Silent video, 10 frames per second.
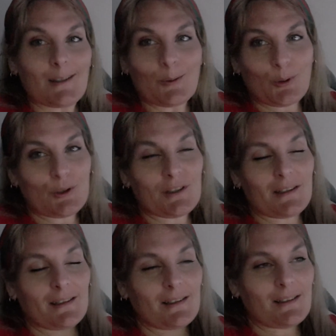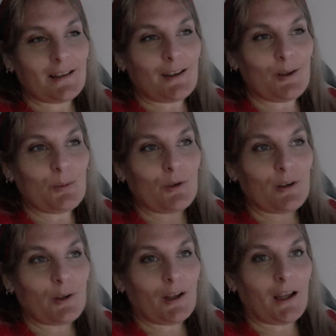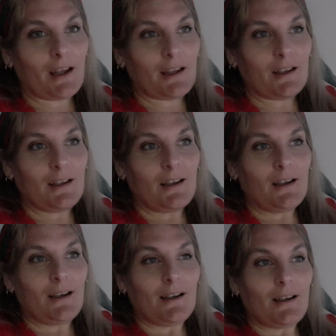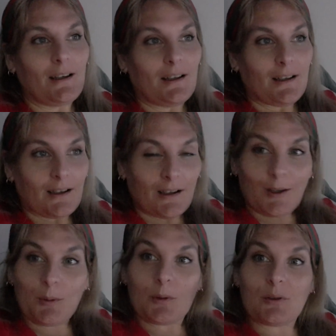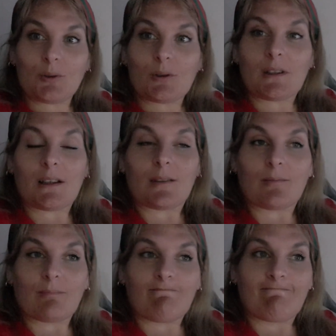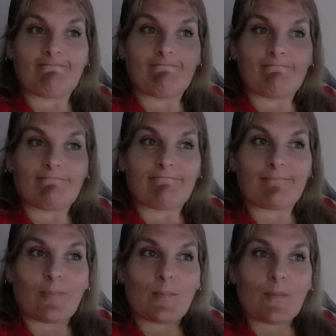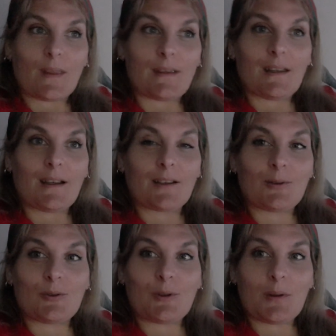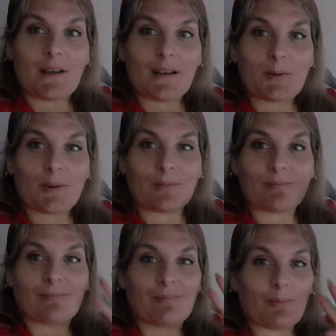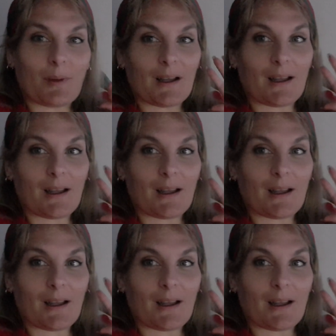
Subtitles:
that you're watching this, I hope you're okay. I hope you enjoyed it. And yeah, I'll talk to you in the next one. Bye,